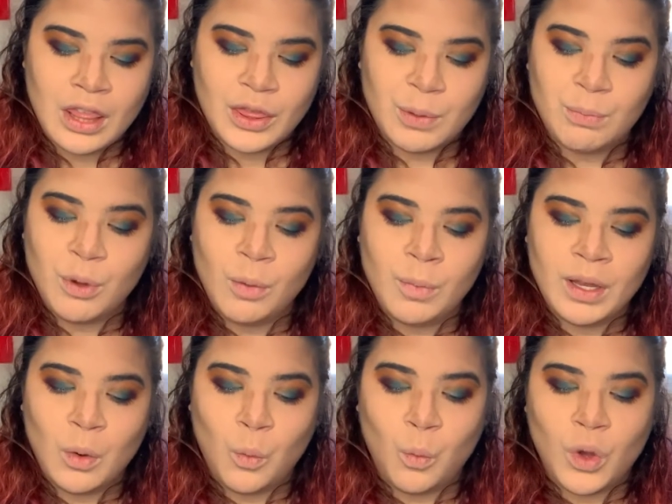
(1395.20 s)
The
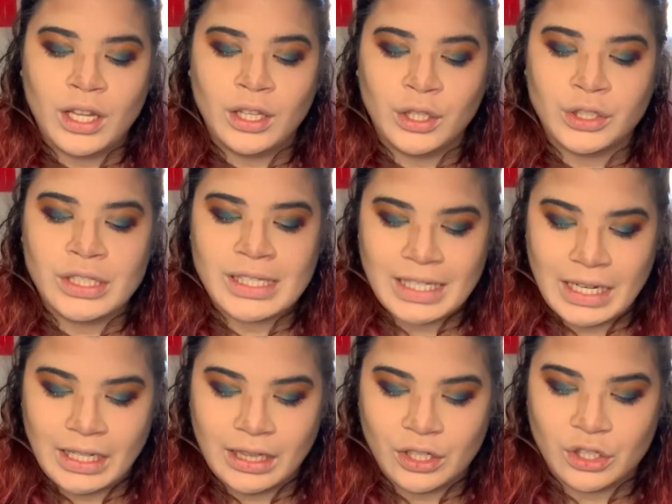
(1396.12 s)
moment one learns
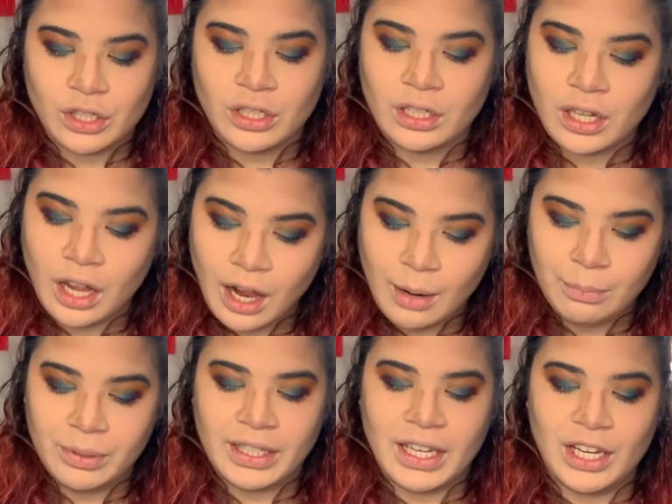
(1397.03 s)
English,
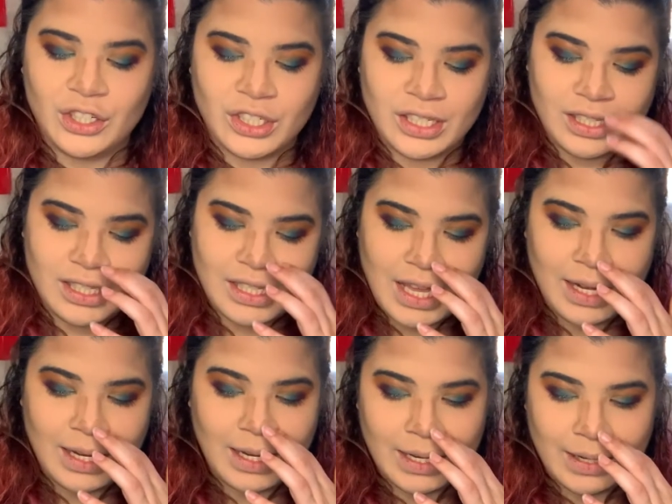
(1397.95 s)
complications
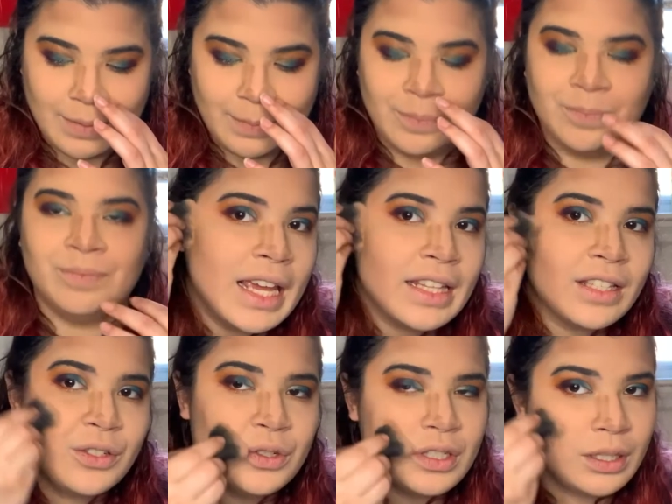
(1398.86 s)
set in. It's
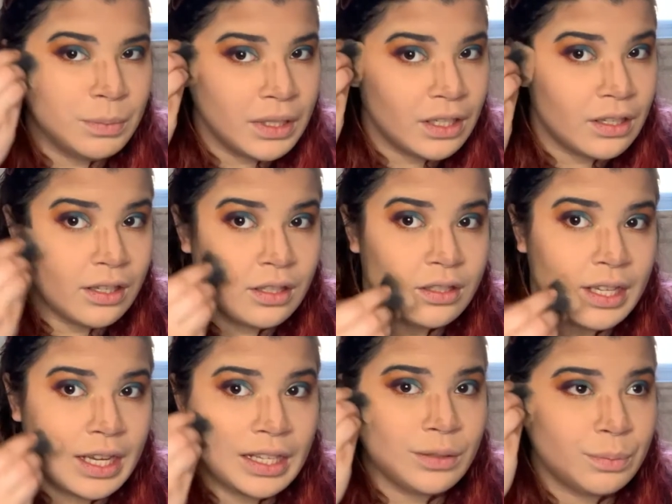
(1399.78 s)
interesting because
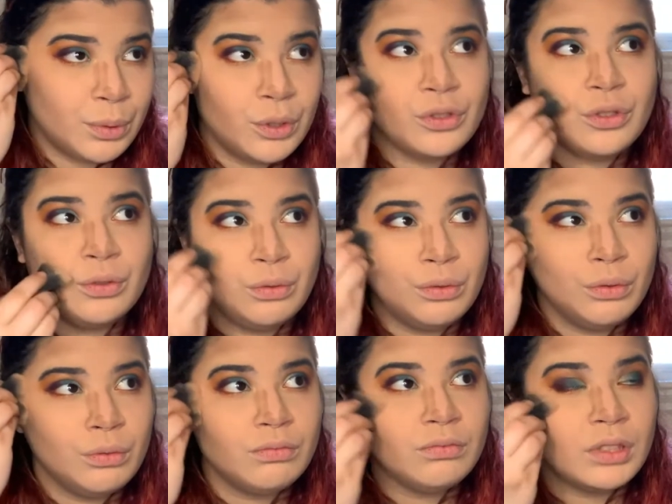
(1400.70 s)
as a person
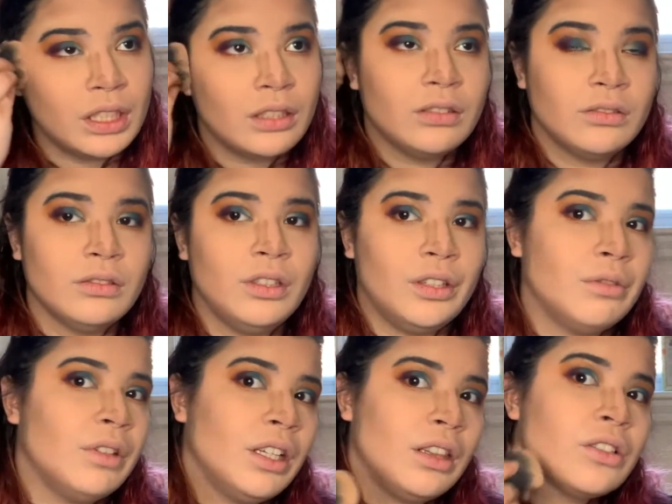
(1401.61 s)
who did, you
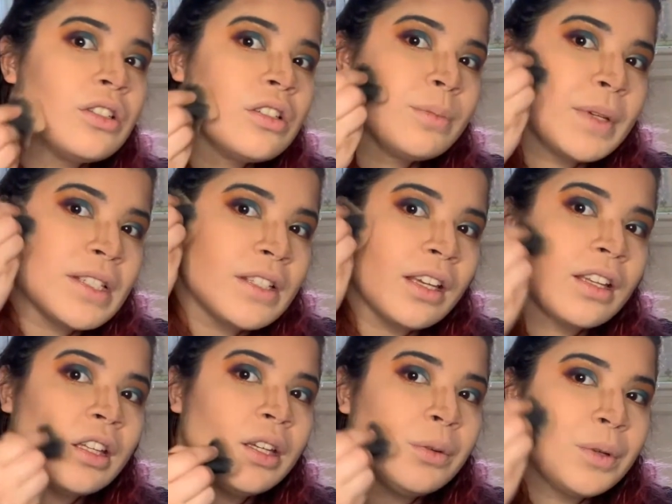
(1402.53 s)
know, English is my
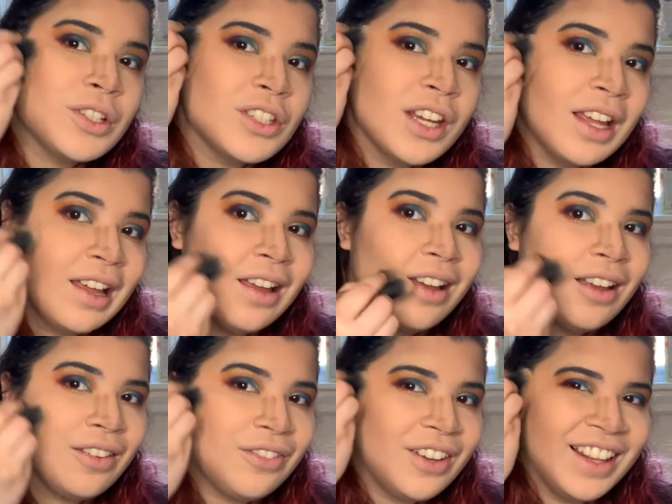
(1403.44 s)
second language,
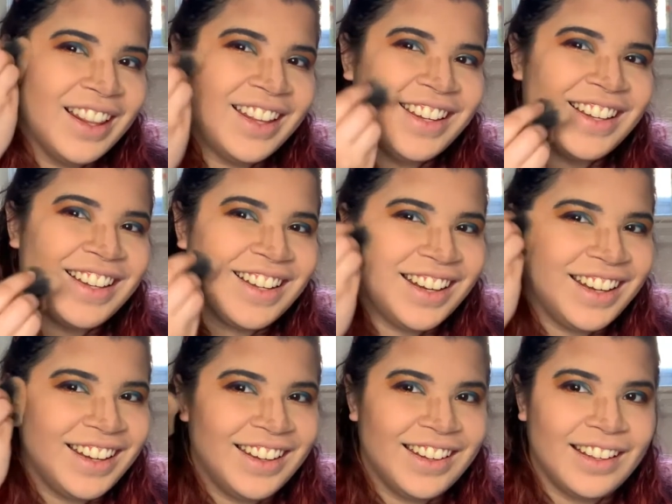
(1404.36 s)
I feel like
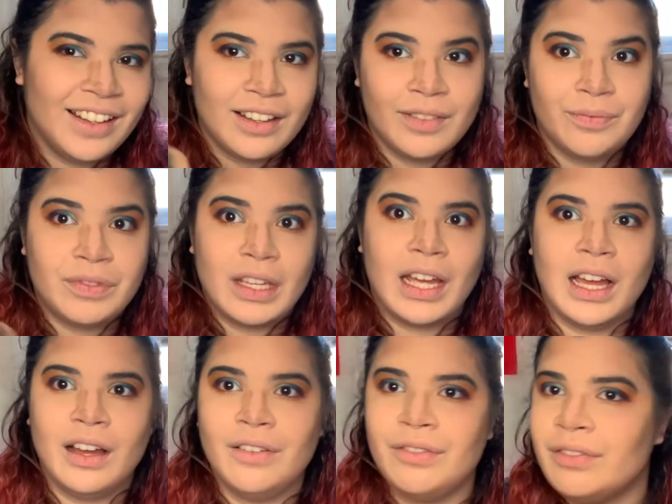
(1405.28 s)
I
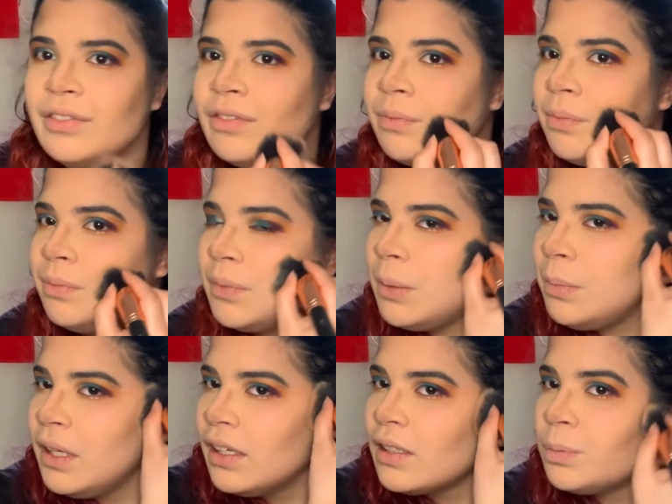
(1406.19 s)
have
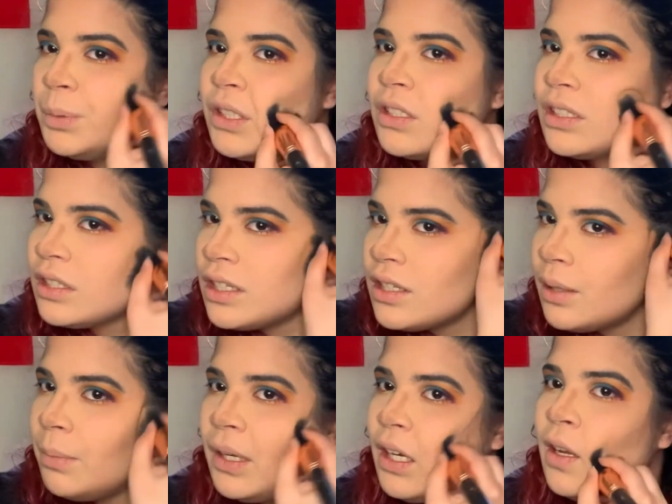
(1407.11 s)
maybe experiences that
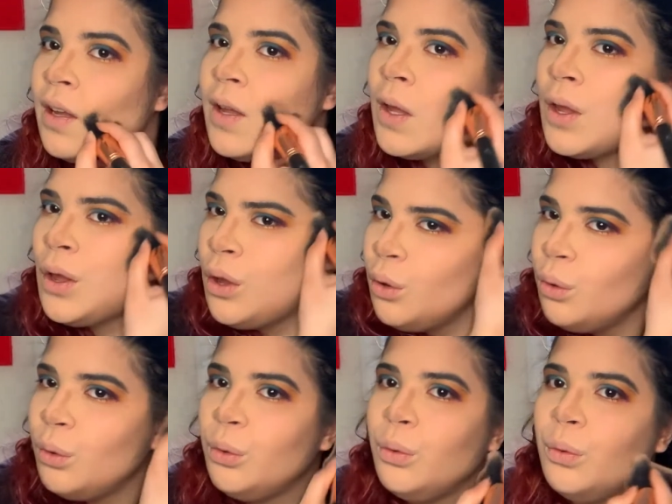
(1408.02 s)
somebody
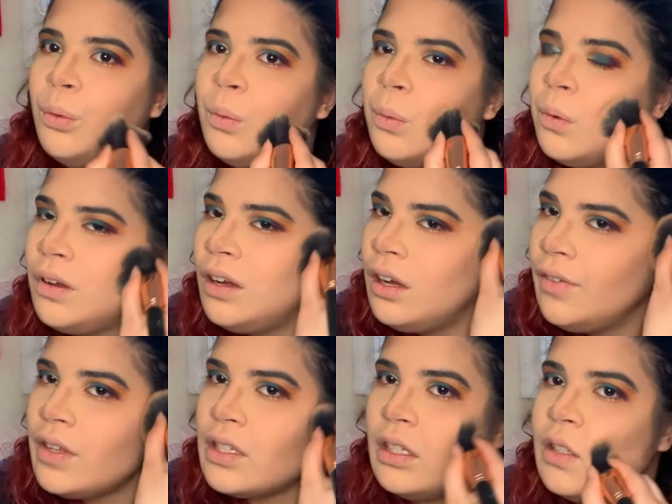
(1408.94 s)
who
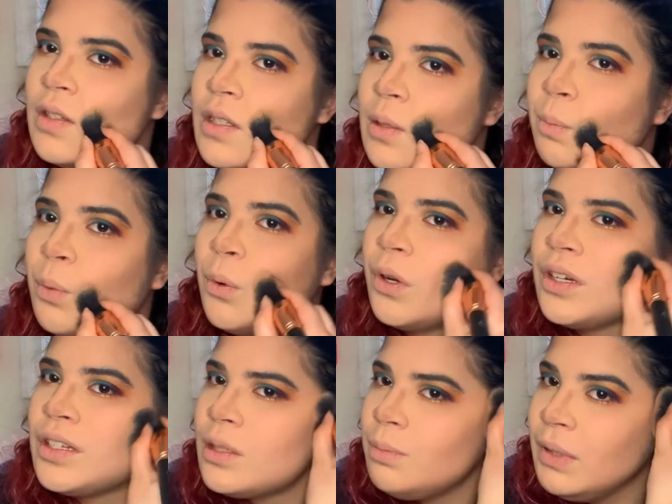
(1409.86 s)
obviously is
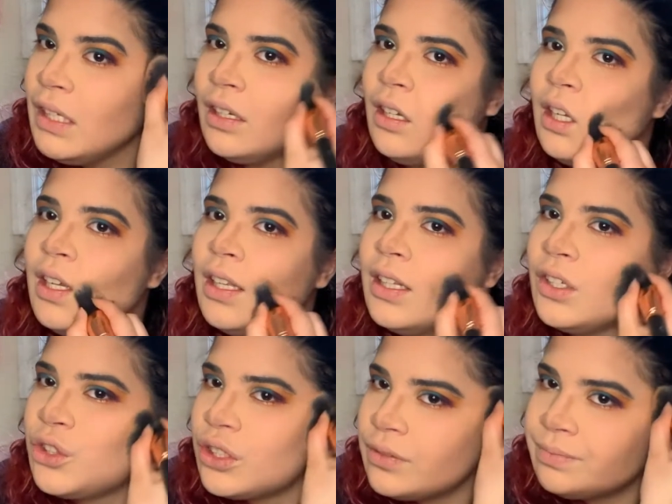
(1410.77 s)
born speaking
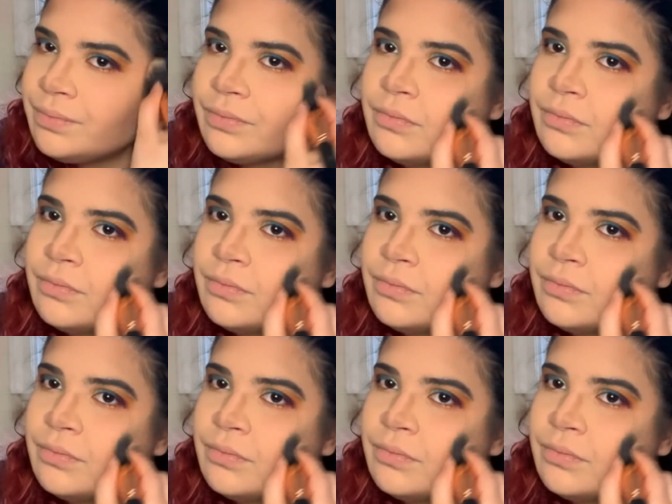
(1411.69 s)
English